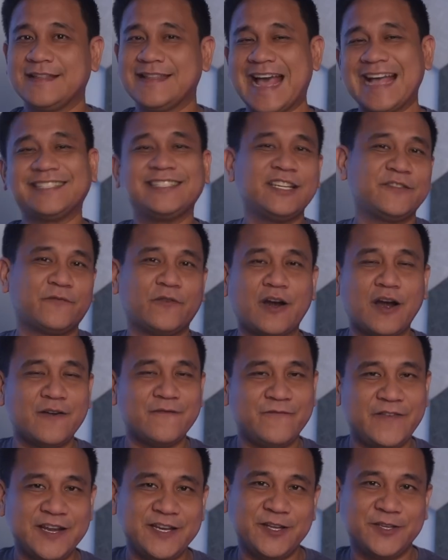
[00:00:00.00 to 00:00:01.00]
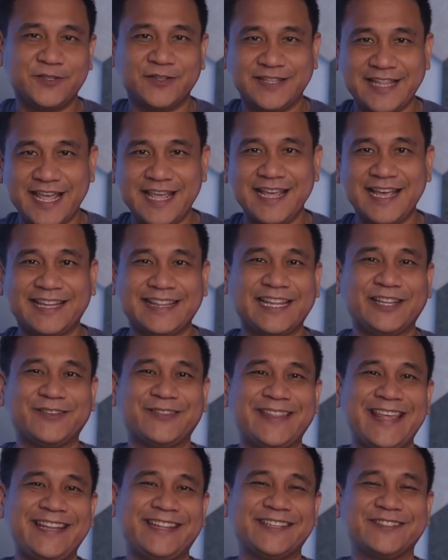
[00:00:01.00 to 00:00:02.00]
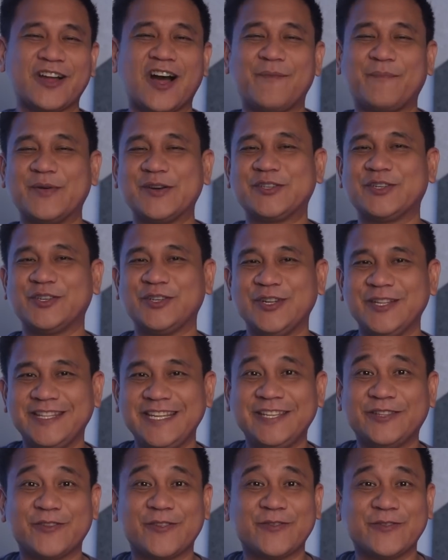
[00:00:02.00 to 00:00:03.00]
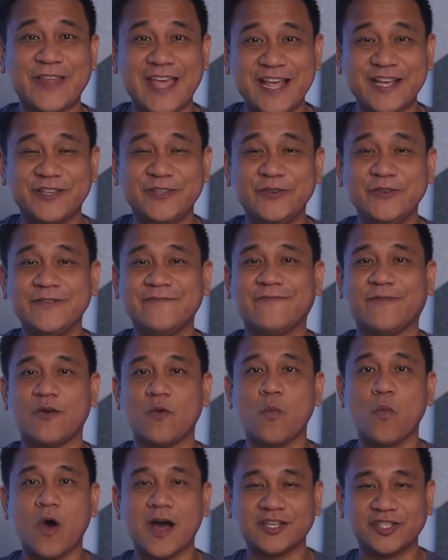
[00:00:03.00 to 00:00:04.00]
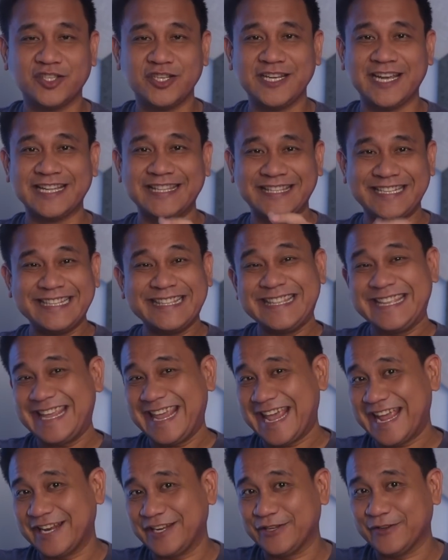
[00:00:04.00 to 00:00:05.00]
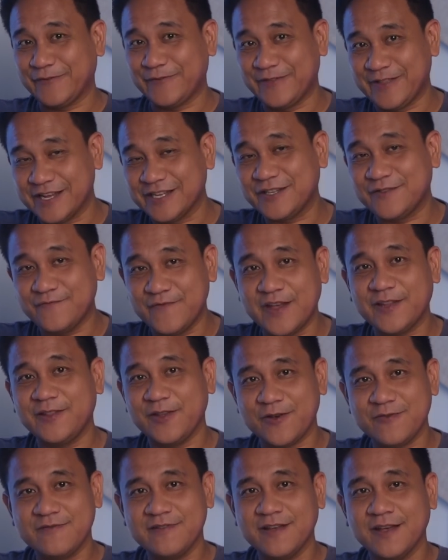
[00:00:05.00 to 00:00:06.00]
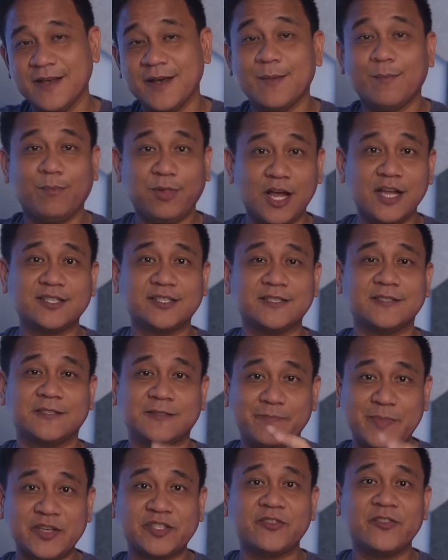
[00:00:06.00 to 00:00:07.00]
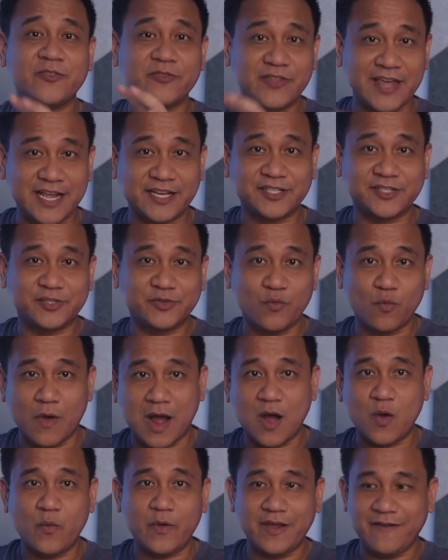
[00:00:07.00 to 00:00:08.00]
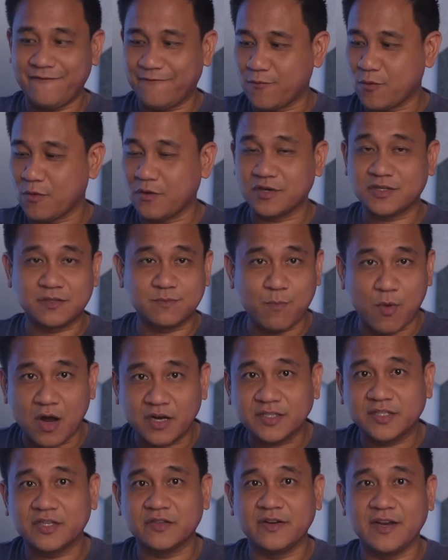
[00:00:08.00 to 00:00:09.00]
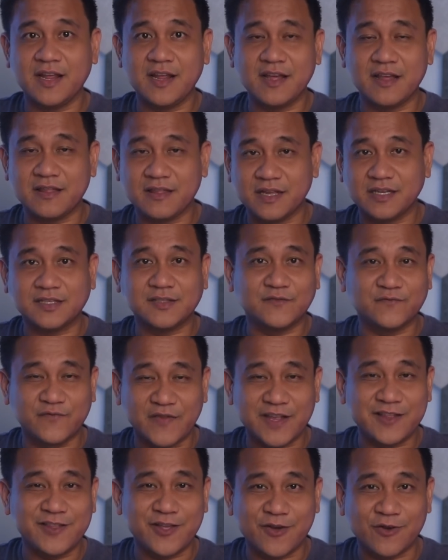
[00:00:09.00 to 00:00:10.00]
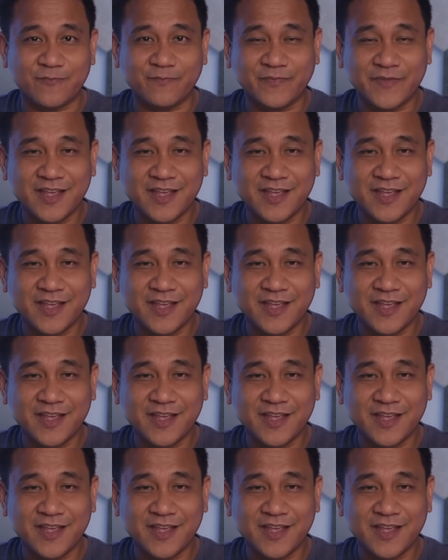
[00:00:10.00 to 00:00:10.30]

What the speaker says: That's it for our video today. I'd like to take this opportunity to thank you for watching until the end of this video. Plus, special thanks to Huawei for sponsoring this video.